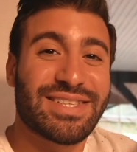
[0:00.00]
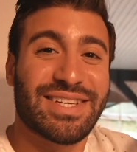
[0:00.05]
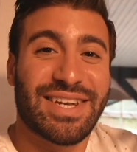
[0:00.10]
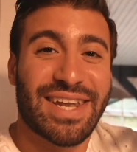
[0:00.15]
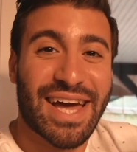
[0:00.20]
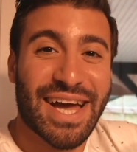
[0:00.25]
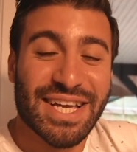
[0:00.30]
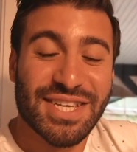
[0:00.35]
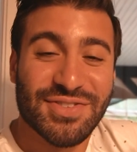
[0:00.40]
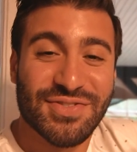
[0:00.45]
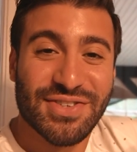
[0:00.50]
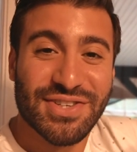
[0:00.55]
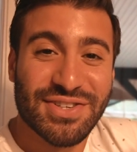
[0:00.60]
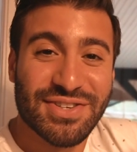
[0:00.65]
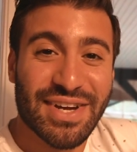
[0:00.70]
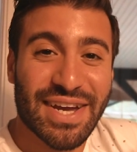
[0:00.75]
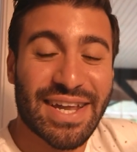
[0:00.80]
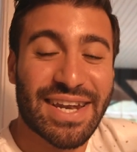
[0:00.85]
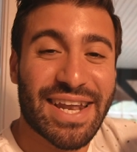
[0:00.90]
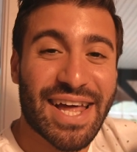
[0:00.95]
to
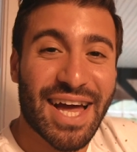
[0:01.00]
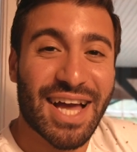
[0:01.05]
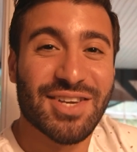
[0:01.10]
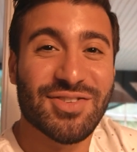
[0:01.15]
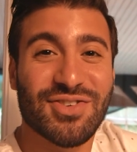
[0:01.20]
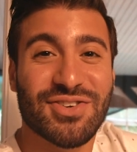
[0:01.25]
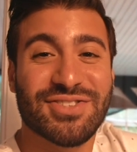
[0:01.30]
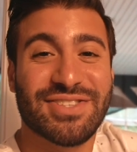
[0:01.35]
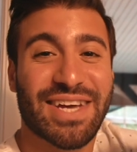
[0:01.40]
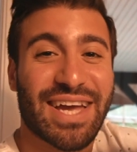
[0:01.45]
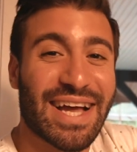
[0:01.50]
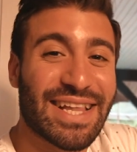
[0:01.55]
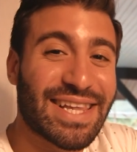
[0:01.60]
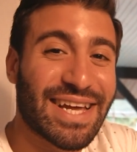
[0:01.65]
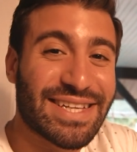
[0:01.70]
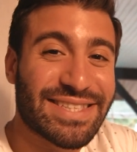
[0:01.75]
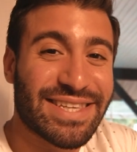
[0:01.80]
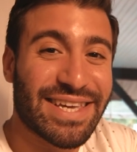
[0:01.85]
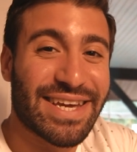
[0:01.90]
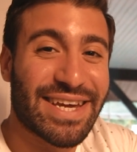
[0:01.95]
Nashville and Nashville to
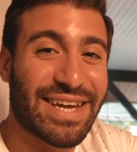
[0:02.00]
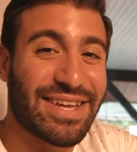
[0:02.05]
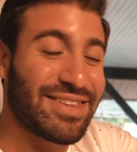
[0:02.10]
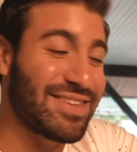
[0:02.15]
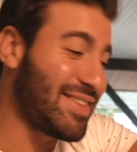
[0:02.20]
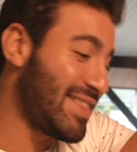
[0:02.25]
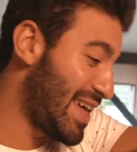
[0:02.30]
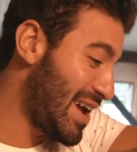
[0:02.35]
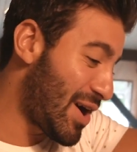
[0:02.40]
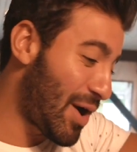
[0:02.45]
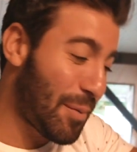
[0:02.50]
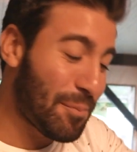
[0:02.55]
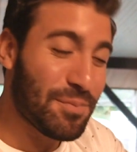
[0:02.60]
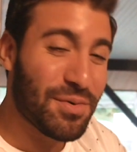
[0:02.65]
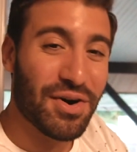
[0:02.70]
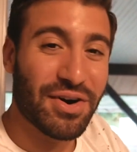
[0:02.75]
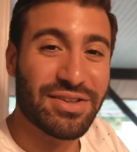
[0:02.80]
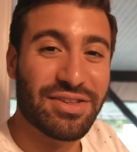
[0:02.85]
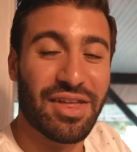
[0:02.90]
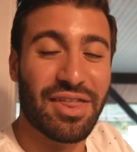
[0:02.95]
LA tickets. They are
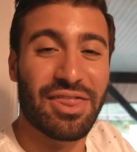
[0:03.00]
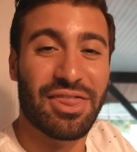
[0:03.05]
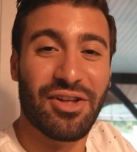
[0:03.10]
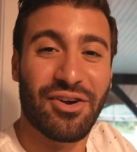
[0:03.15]
booked.